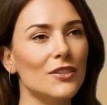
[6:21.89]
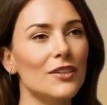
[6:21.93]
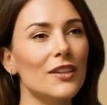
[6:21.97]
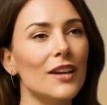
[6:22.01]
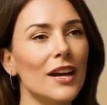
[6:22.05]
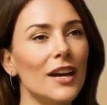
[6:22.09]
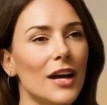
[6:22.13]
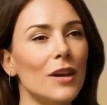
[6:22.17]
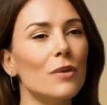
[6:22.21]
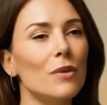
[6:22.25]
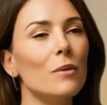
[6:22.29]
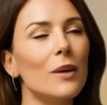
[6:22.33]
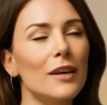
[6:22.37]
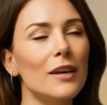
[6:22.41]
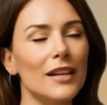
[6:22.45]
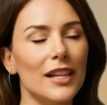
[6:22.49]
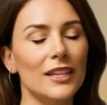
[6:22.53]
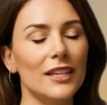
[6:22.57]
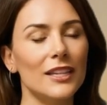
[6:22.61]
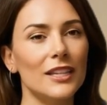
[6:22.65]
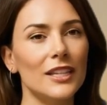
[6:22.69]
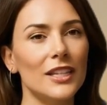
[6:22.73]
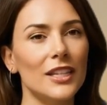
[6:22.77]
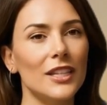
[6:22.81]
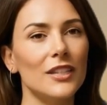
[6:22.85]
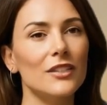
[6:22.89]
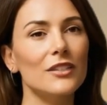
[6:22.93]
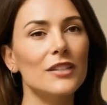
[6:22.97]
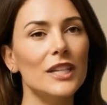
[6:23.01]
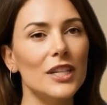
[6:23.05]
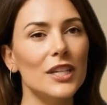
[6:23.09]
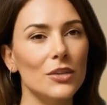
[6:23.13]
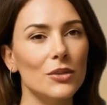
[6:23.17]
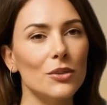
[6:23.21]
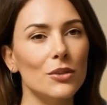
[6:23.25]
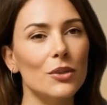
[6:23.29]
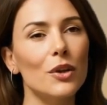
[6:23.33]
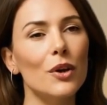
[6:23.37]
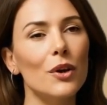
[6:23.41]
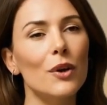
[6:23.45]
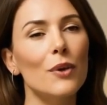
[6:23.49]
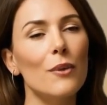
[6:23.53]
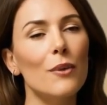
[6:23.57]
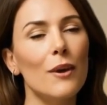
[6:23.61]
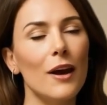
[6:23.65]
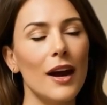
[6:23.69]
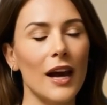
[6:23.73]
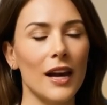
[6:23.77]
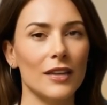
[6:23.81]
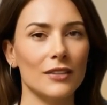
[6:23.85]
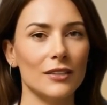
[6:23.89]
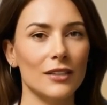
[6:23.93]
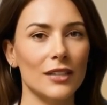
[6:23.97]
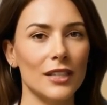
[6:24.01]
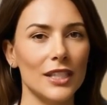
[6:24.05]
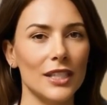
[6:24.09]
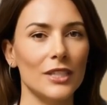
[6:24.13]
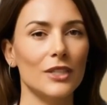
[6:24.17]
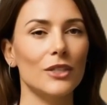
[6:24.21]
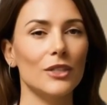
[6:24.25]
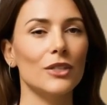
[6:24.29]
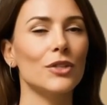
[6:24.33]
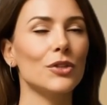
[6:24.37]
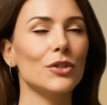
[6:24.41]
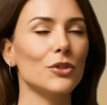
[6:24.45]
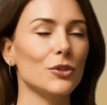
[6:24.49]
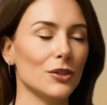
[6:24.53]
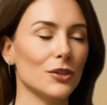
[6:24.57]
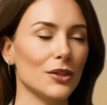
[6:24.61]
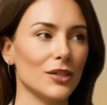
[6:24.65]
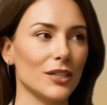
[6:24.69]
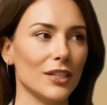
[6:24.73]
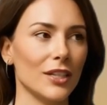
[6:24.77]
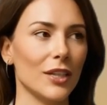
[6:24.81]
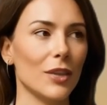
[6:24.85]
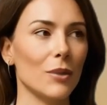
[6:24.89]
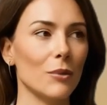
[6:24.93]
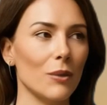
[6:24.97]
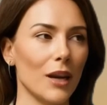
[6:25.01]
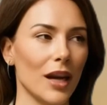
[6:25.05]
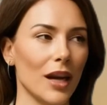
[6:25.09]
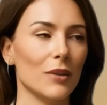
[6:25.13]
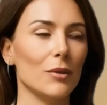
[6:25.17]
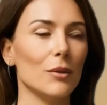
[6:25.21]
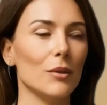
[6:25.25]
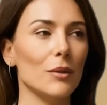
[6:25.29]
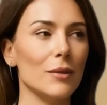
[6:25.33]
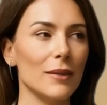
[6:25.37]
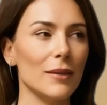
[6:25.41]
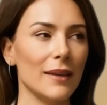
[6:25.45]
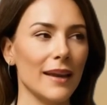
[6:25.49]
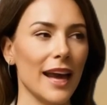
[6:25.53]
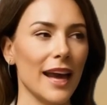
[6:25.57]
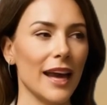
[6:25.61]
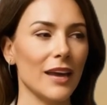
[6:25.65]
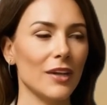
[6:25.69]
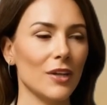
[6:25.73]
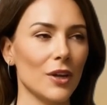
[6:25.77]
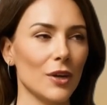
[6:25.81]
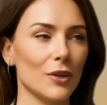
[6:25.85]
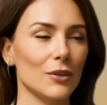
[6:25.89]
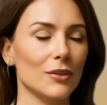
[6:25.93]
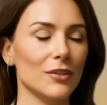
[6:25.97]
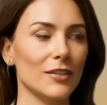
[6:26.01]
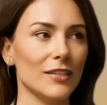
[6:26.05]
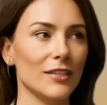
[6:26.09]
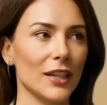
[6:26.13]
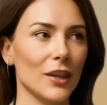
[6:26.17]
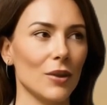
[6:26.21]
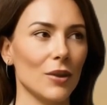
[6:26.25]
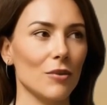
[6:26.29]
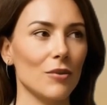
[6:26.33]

longer, and that your confidence during intimate moments increases as a result.